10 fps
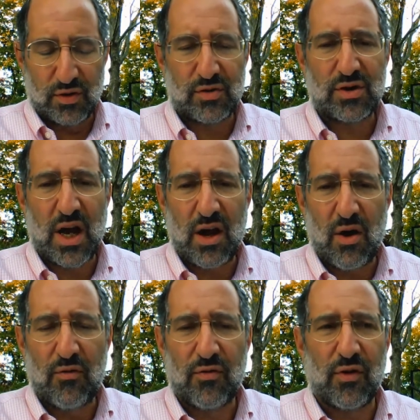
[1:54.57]
stay
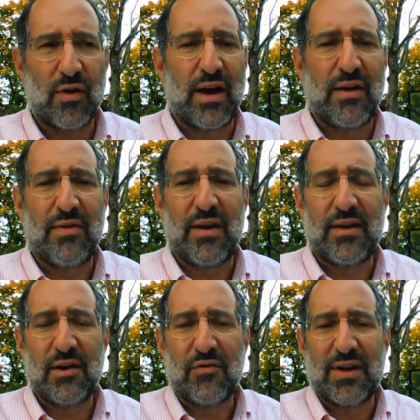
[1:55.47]
over in the
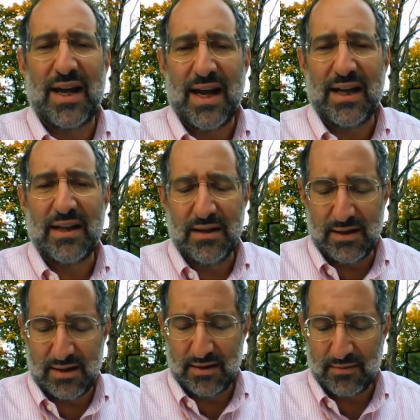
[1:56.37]
different
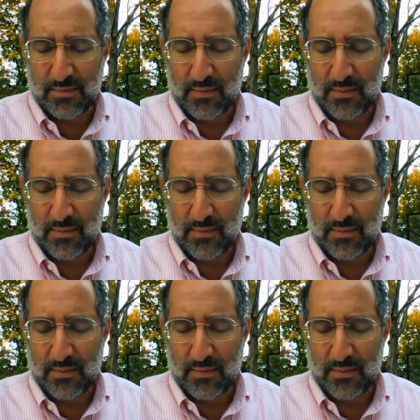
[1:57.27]
inns